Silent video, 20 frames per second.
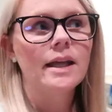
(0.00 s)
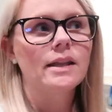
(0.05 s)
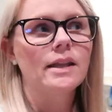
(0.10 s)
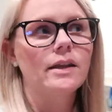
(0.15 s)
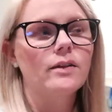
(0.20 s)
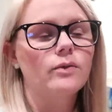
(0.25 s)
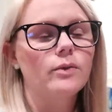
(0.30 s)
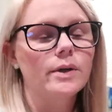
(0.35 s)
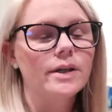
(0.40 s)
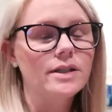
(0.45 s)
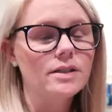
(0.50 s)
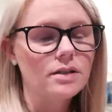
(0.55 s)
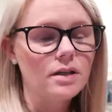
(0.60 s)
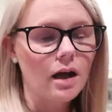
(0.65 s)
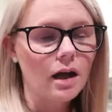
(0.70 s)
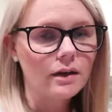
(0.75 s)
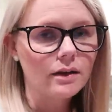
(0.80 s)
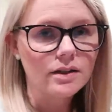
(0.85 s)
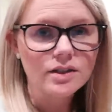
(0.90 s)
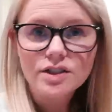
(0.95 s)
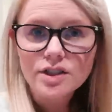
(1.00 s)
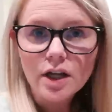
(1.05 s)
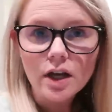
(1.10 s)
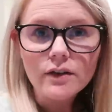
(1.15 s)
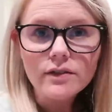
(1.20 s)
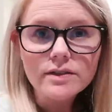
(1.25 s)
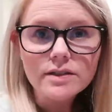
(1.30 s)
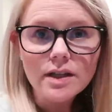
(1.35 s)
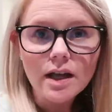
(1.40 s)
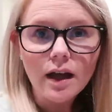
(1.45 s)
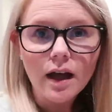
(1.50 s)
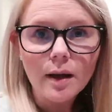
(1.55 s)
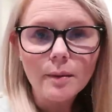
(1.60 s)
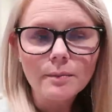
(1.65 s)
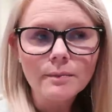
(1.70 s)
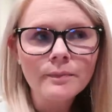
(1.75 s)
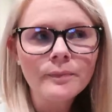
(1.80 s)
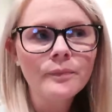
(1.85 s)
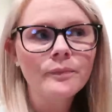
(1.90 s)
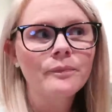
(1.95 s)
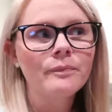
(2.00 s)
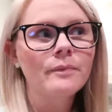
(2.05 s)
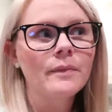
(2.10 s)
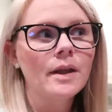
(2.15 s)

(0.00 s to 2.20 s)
They've restocked the shelf some.